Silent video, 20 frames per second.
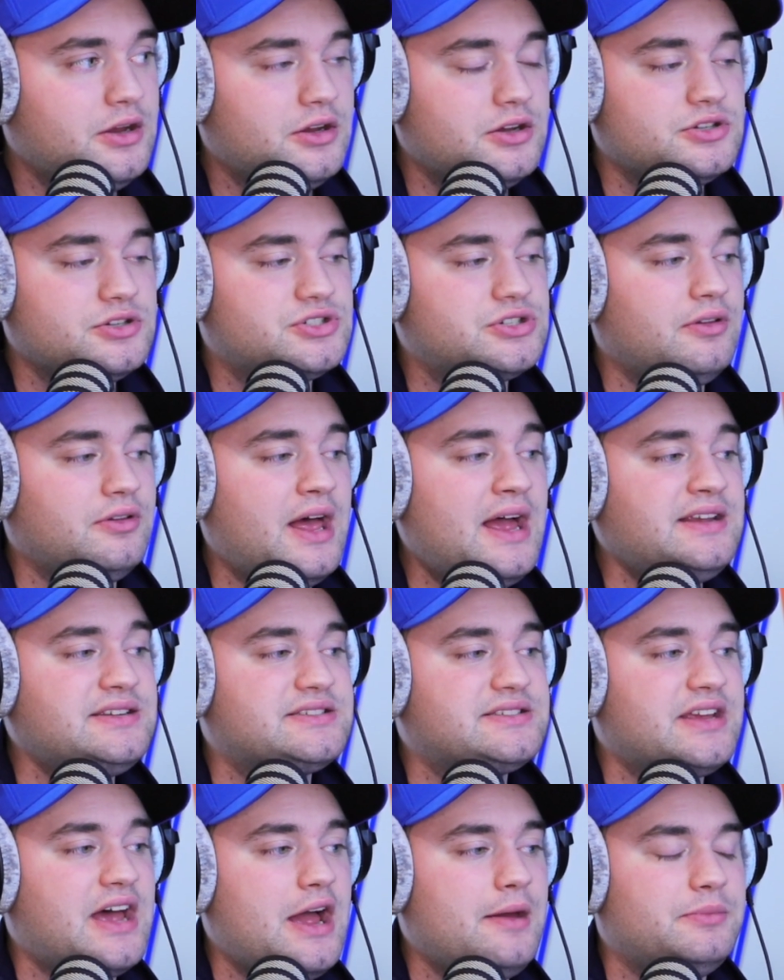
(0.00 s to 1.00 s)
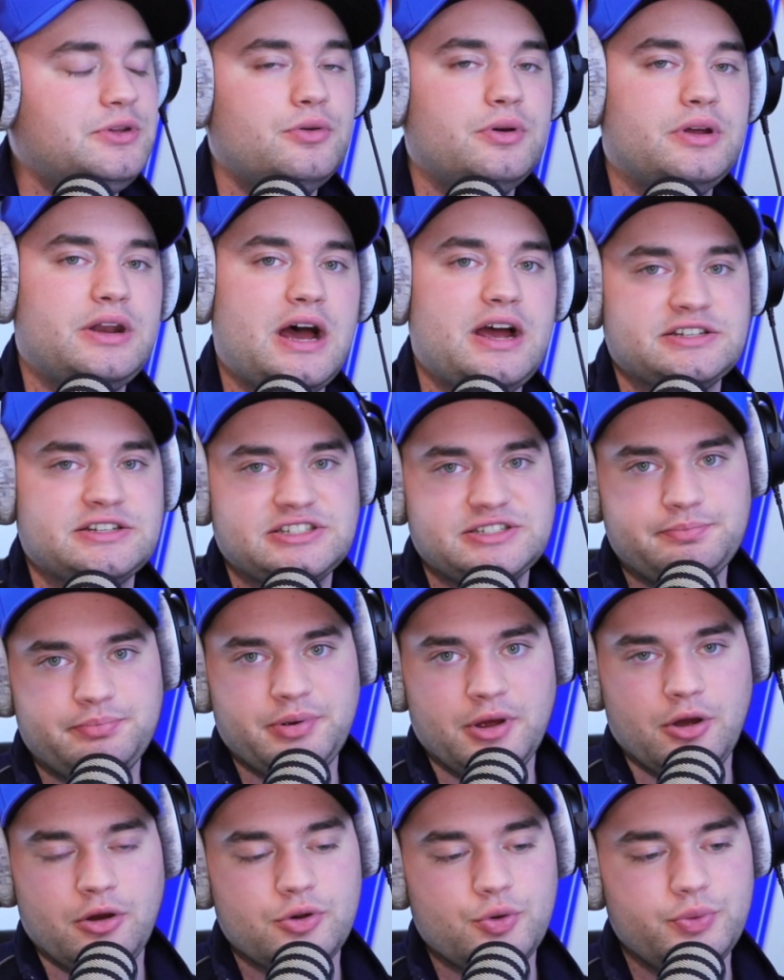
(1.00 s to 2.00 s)
So last time you and I
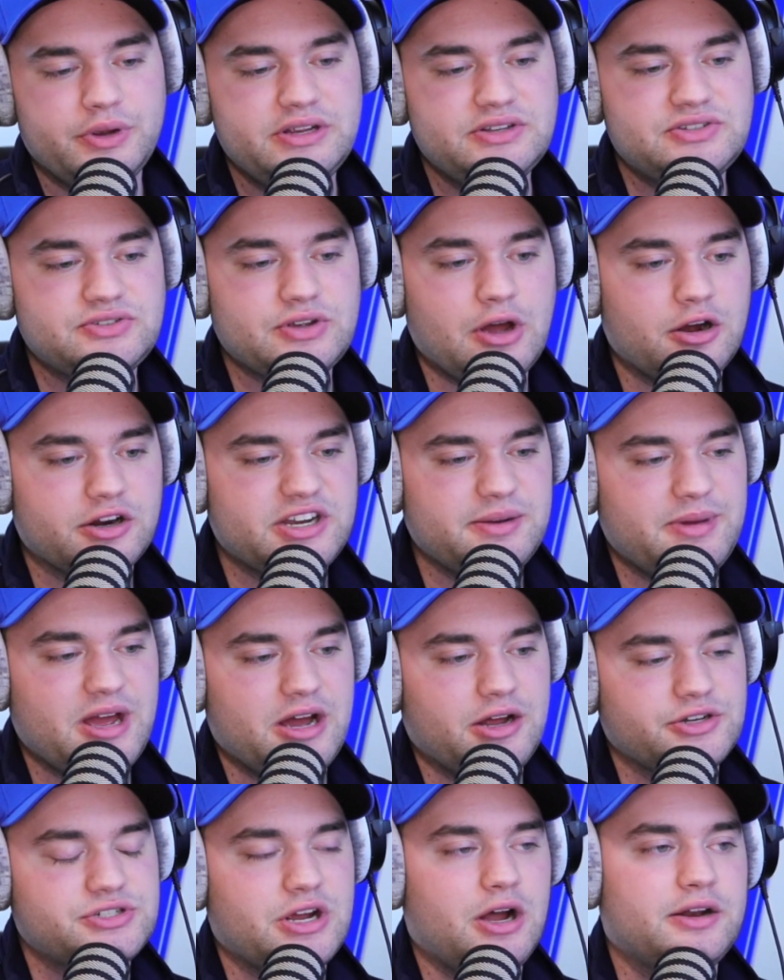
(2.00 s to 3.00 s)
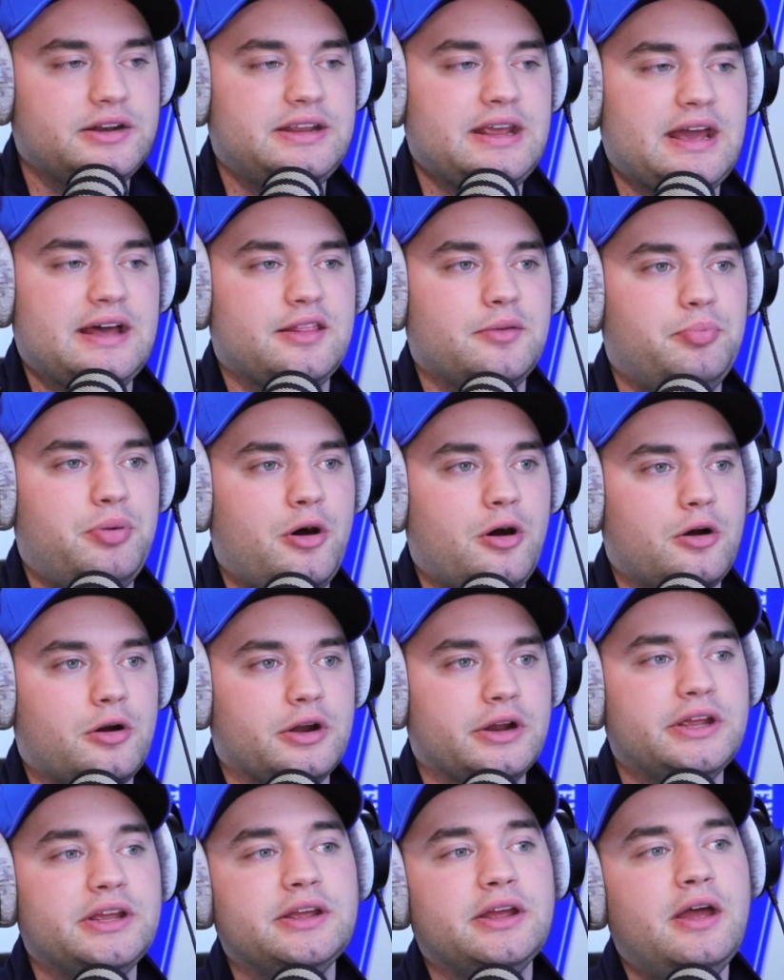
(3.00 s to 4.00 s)
spoke, we talked about John
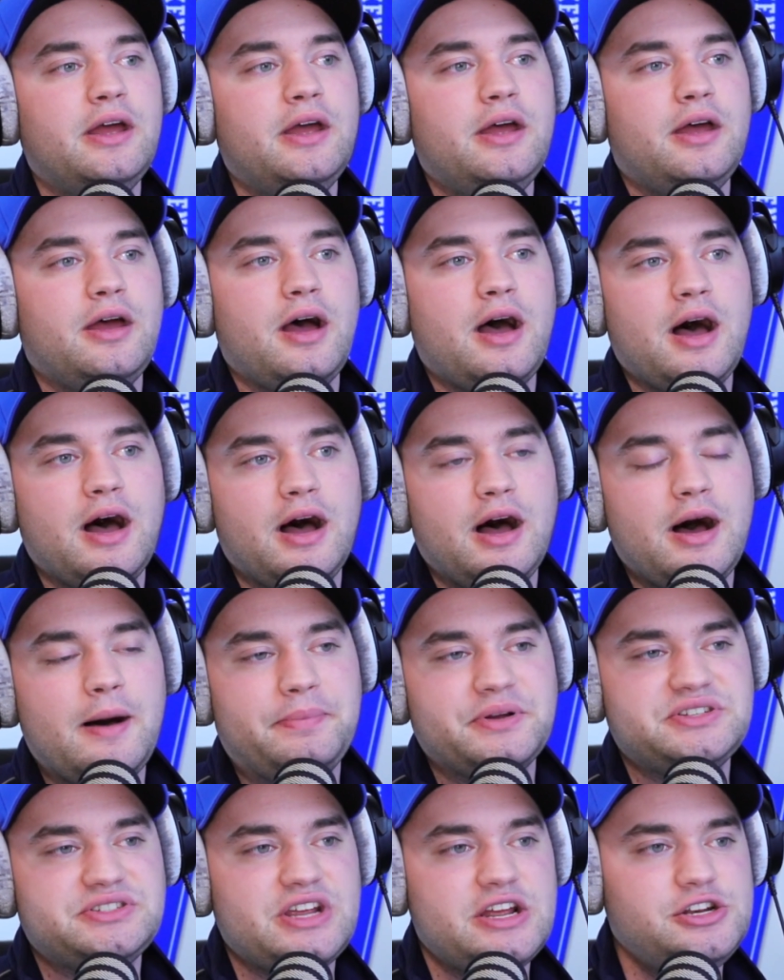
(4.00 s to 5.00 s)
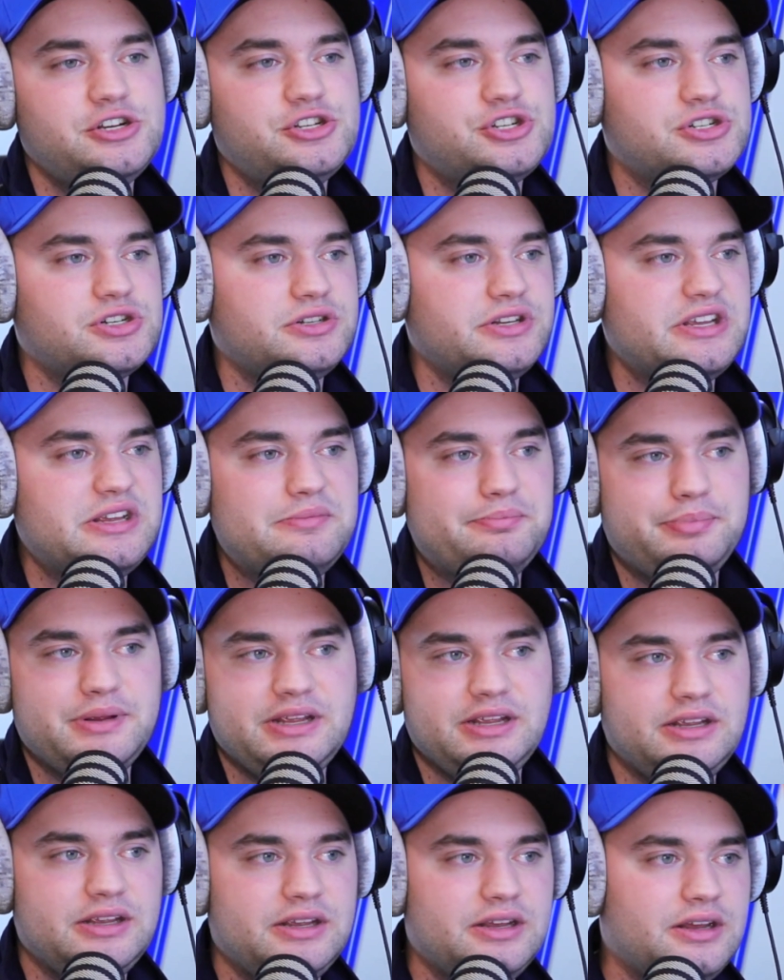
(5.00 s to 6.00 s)
Calipari potentially
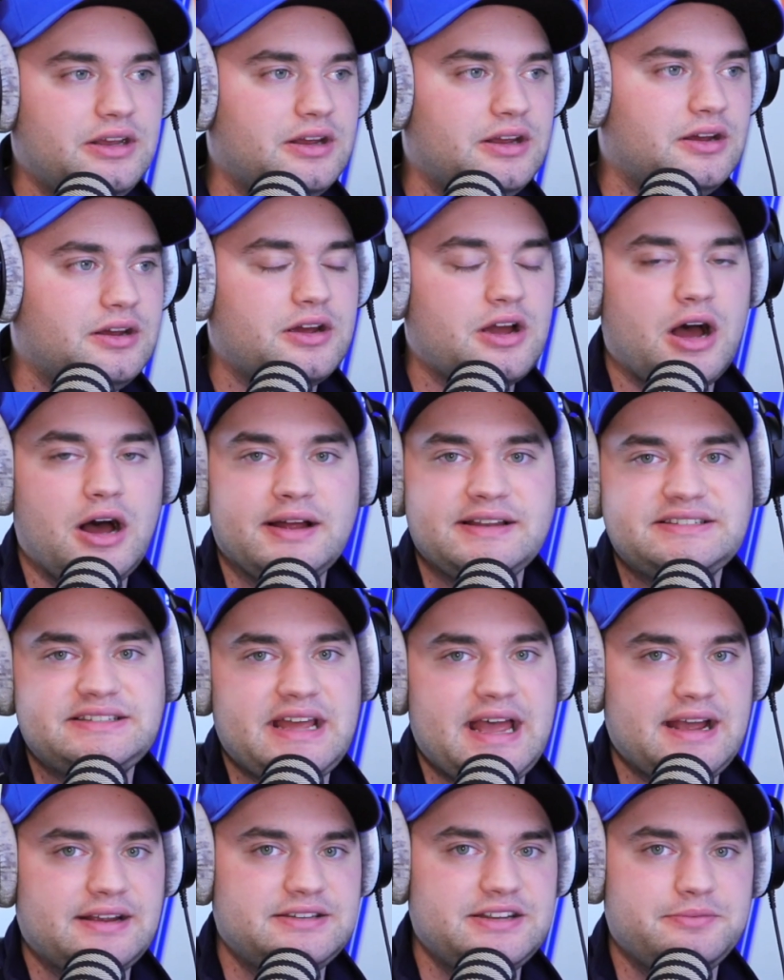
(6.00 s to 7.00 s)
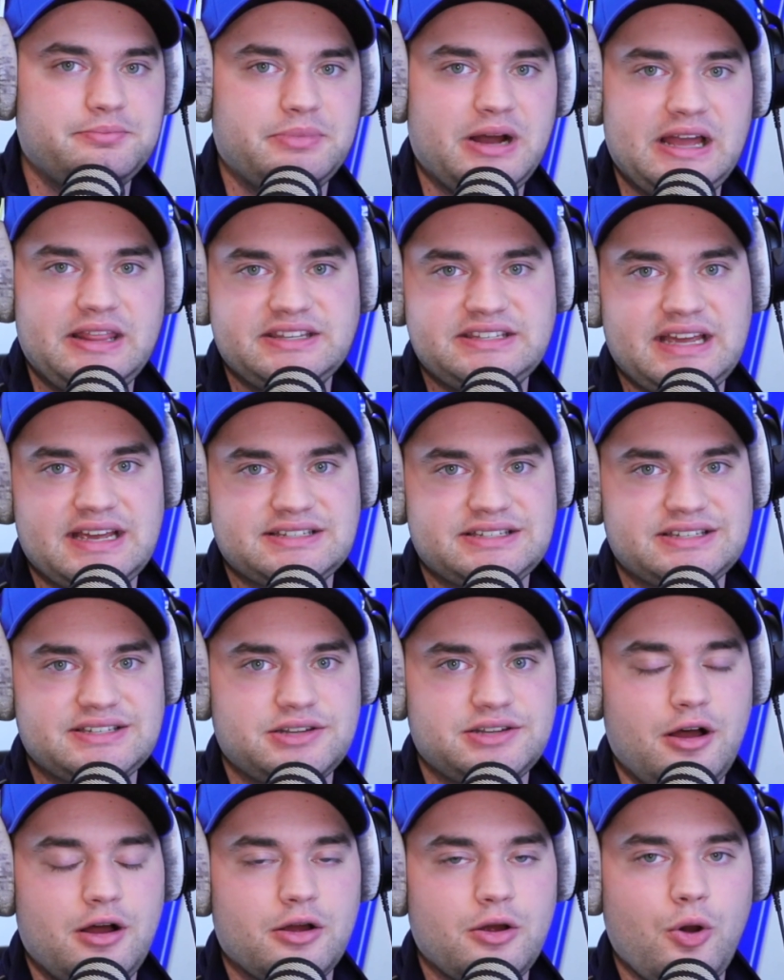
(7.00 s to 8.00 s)
being contacted by the Texas
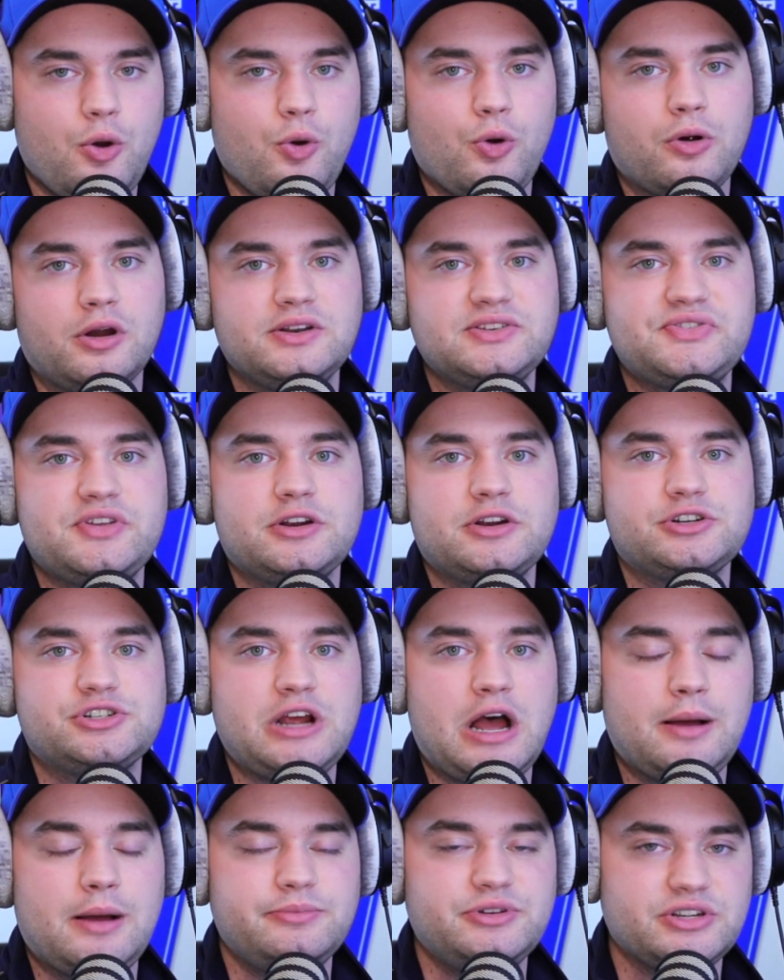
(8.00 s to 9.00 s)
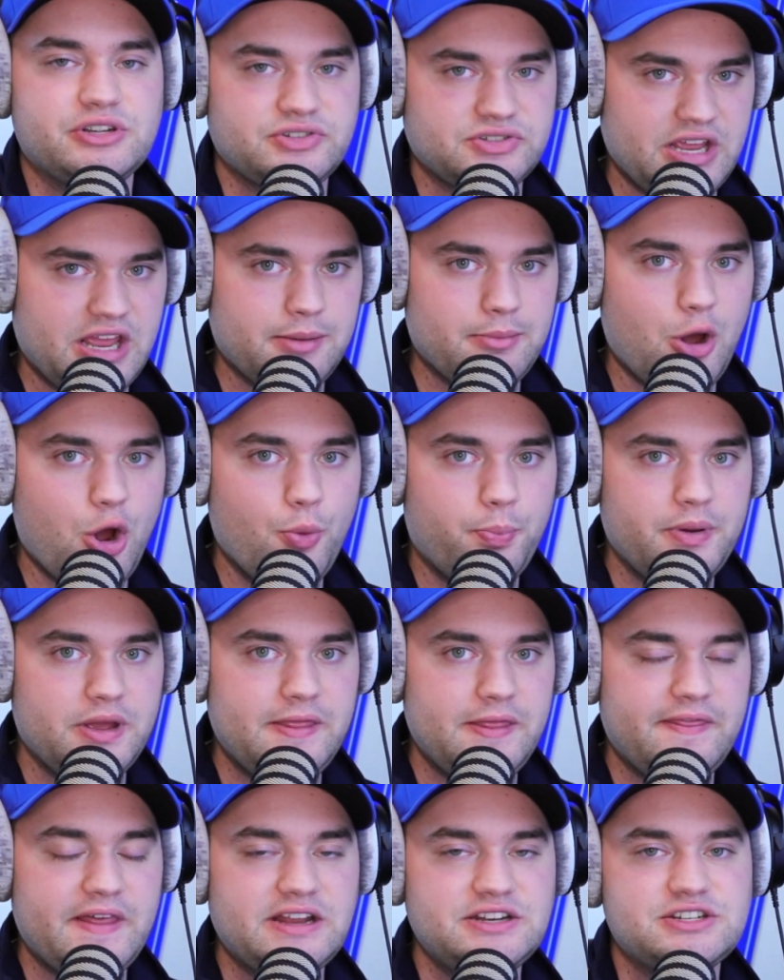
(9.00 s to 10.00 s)
Longhorns. Their job just came
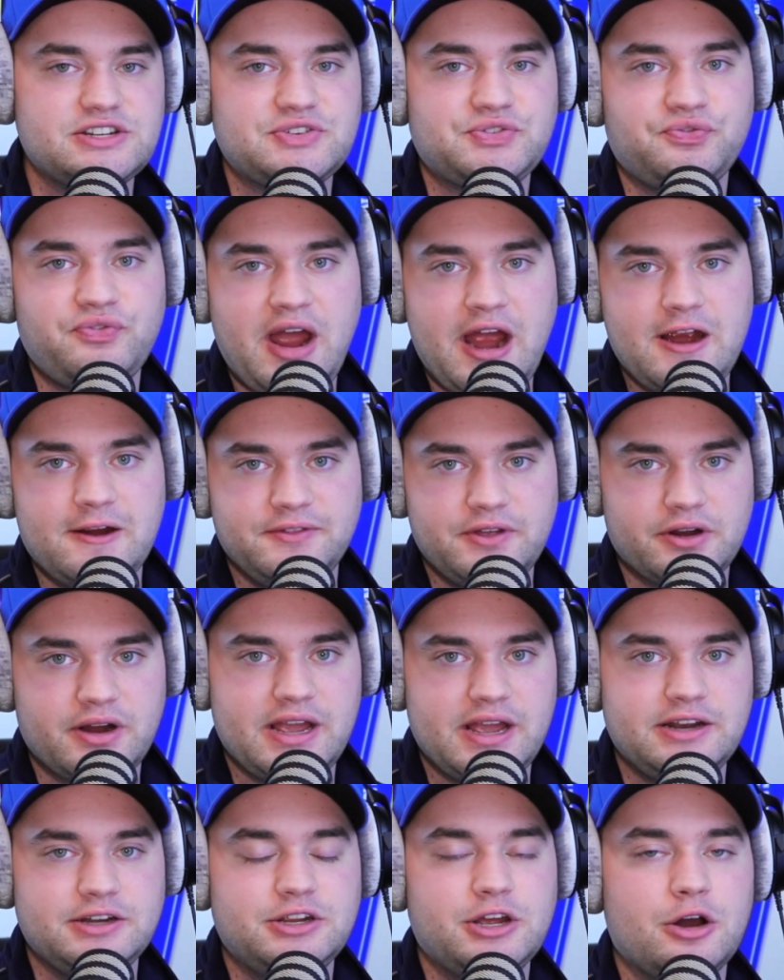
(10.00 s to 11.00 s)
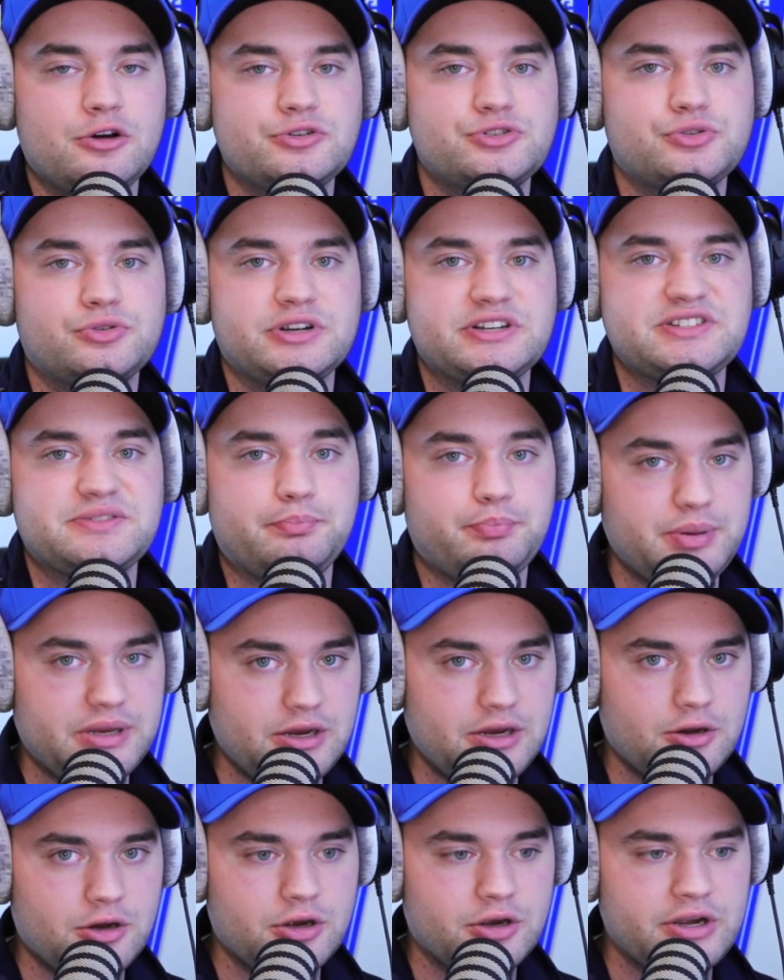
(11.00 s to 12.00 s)
open. They just fired their head coach, Chris
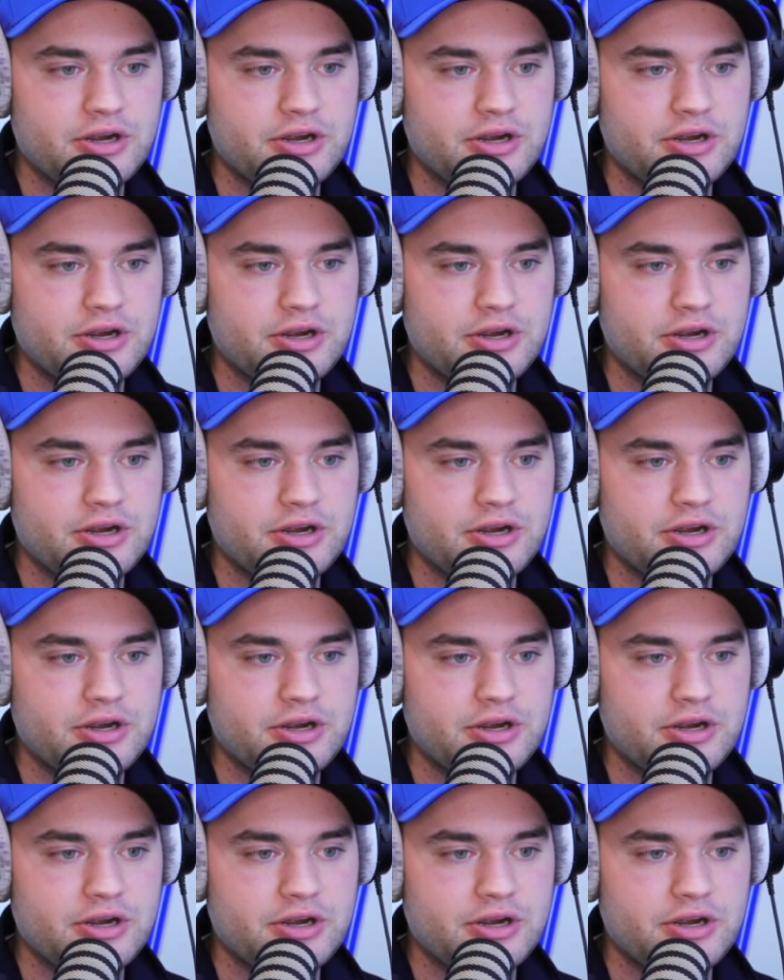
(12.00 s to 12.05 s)
Beard,